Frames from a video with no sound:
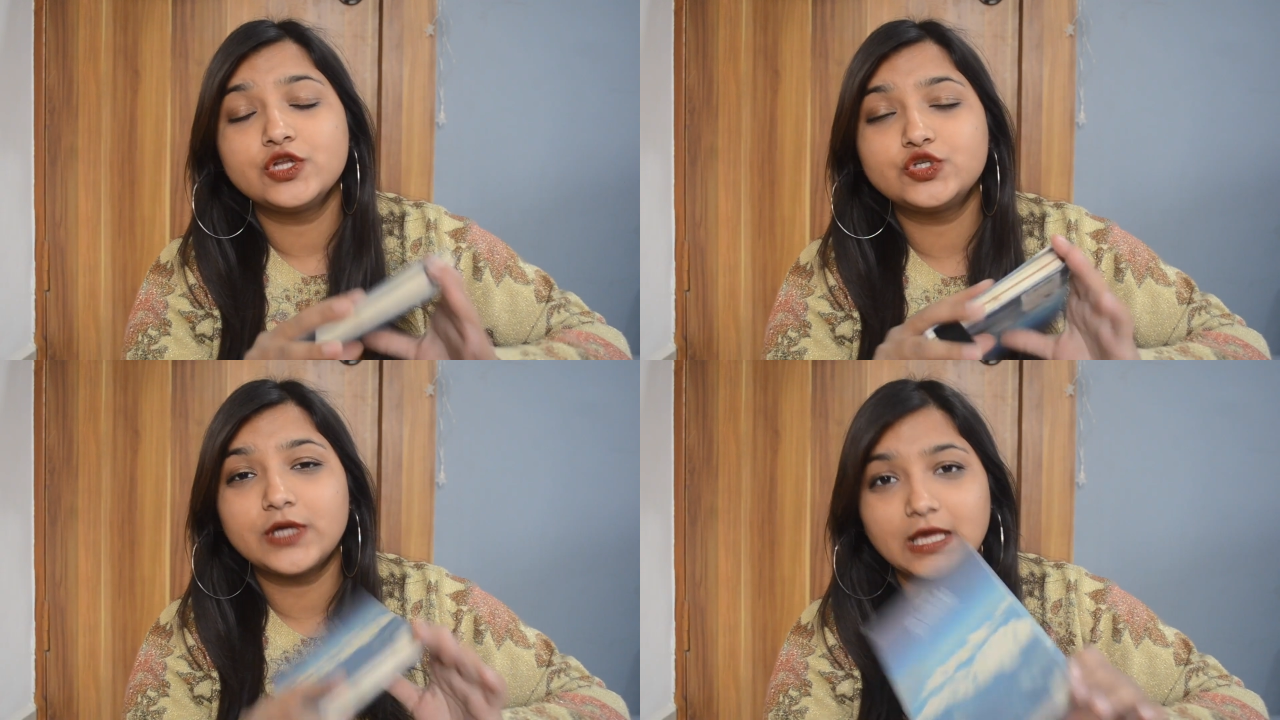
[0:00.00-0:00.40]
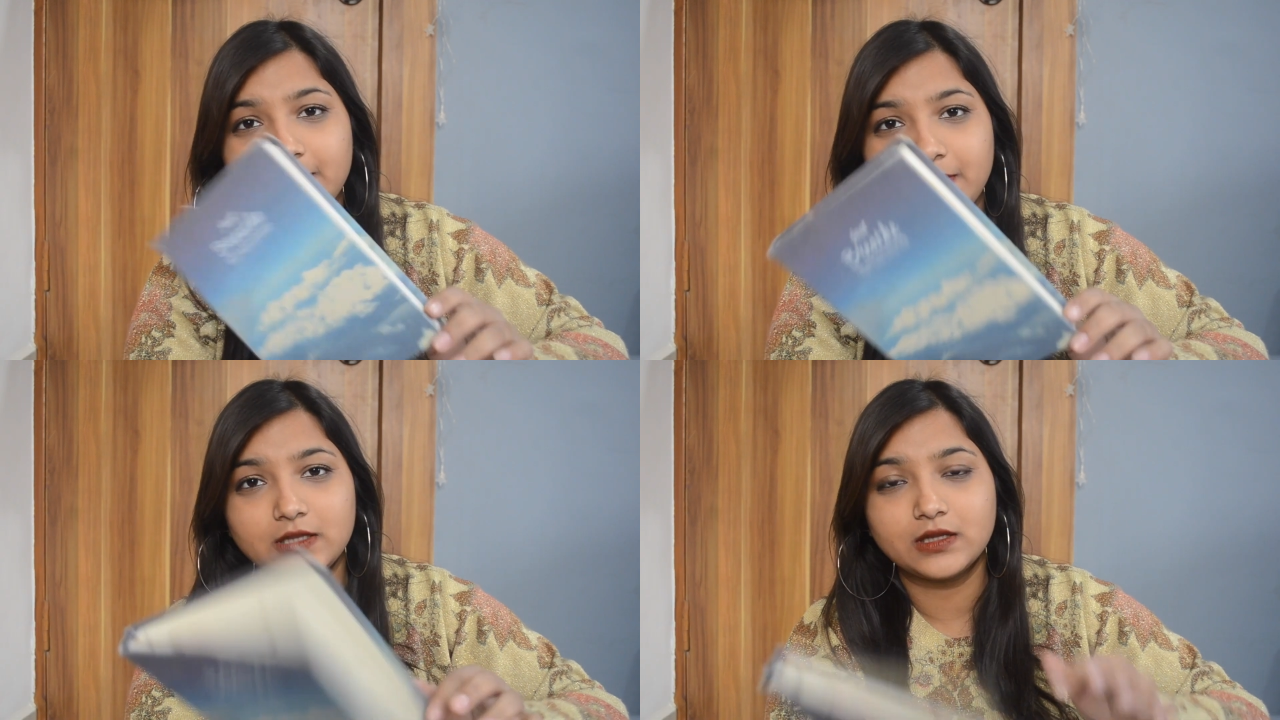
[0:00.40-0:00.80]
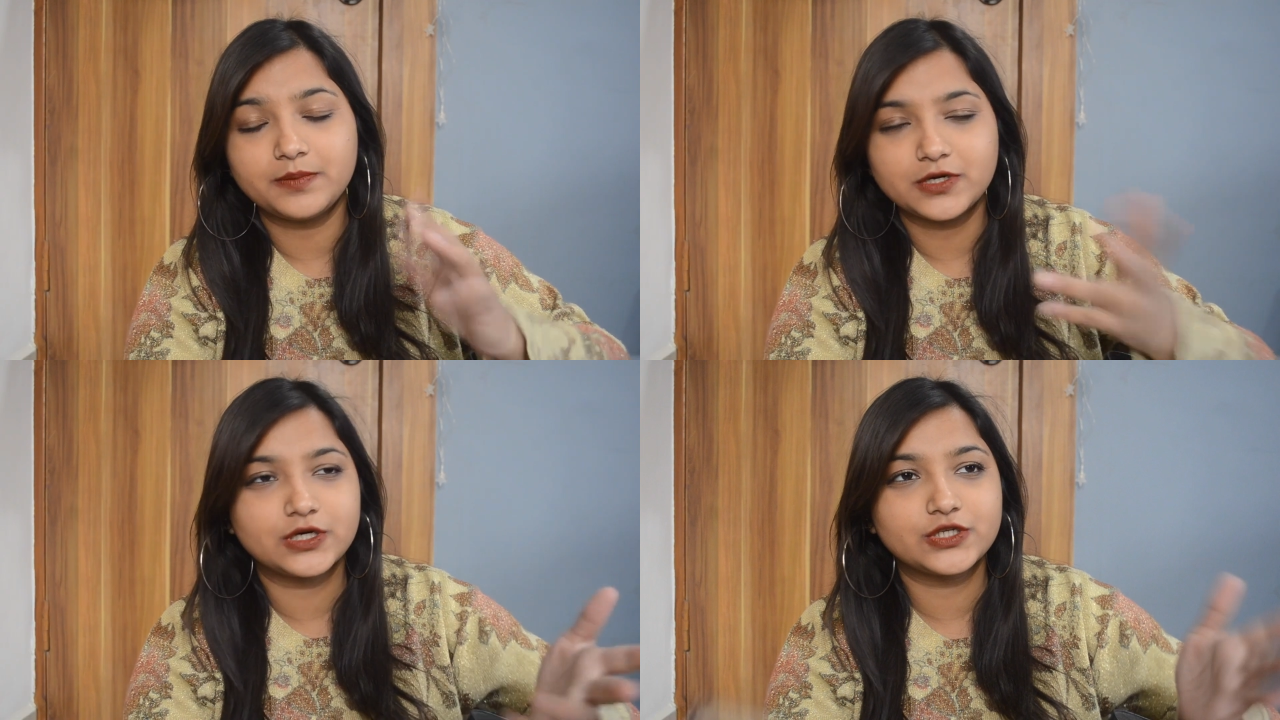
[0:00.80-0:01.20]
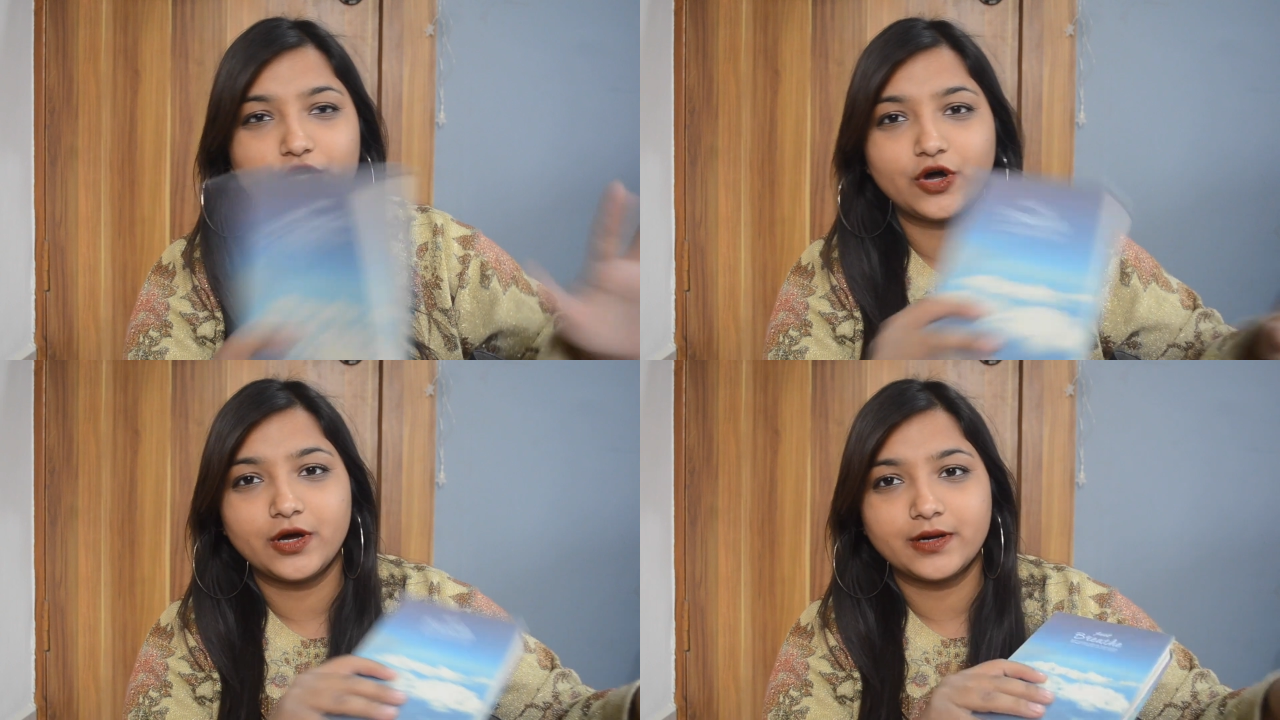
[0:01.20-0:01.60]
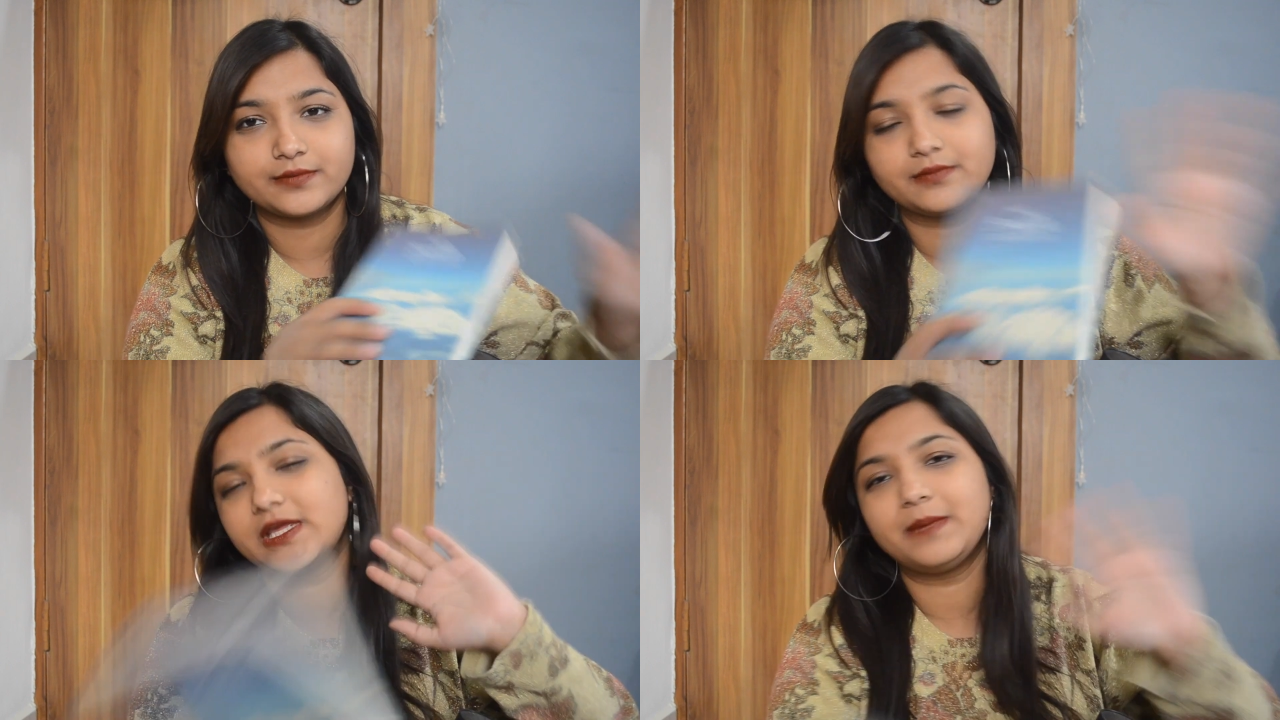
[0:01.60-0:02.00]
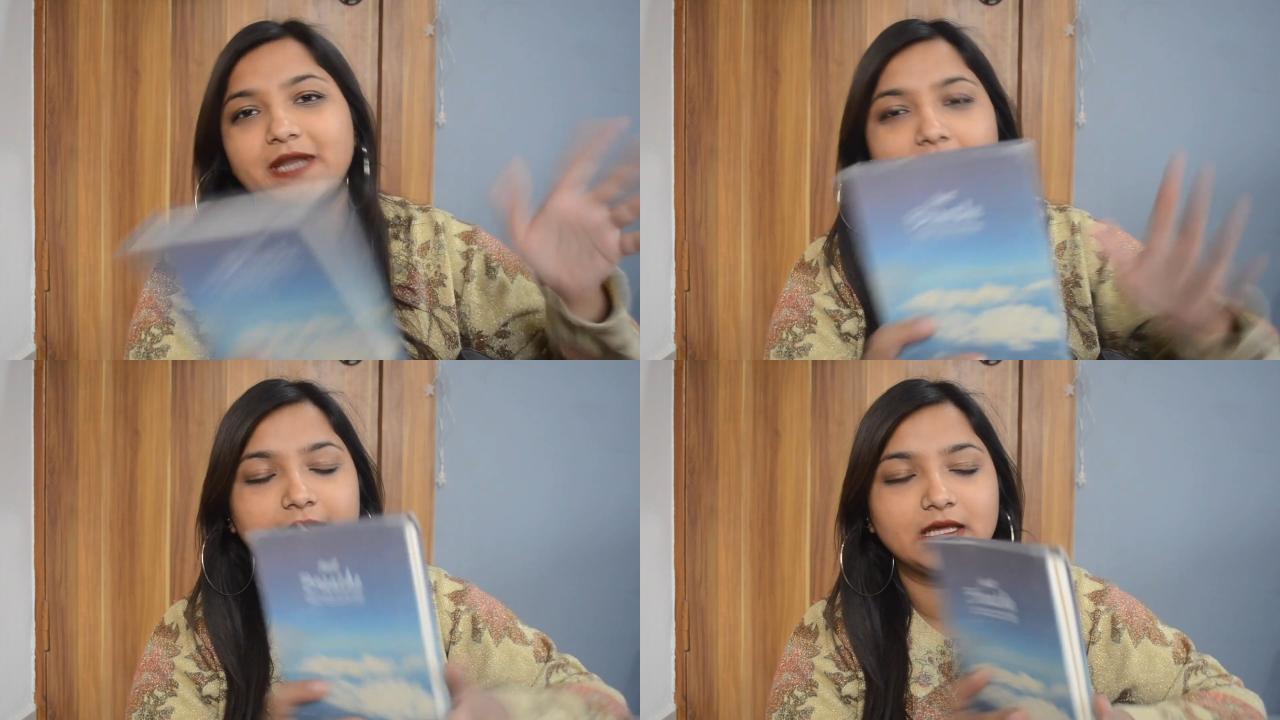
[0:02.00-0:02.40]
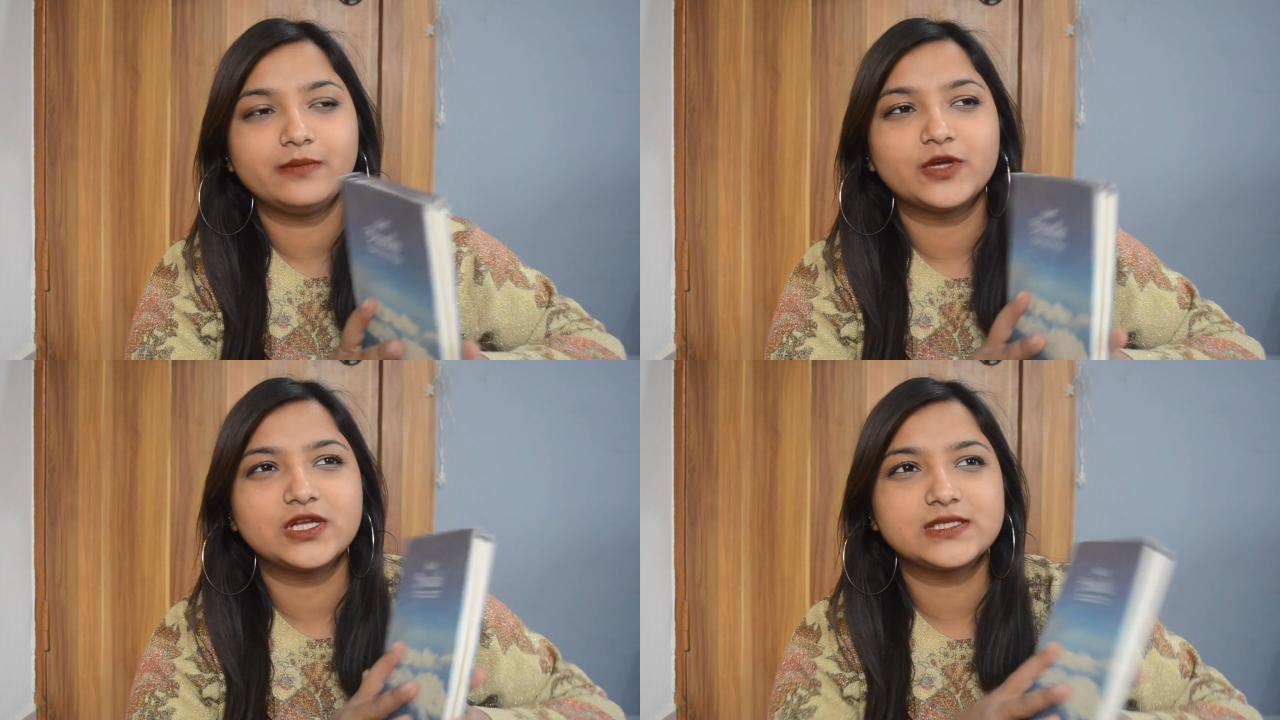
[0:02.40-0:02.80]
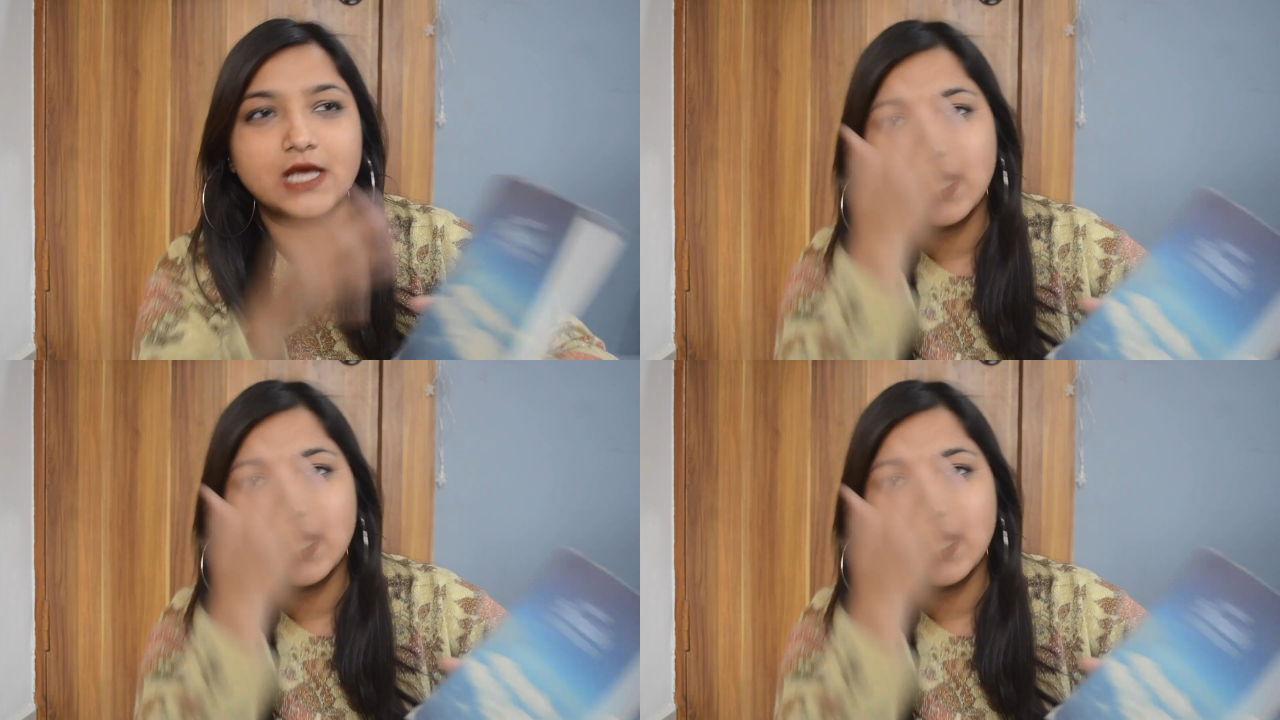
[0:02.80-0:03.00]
to keep in the purse or keep it handy, because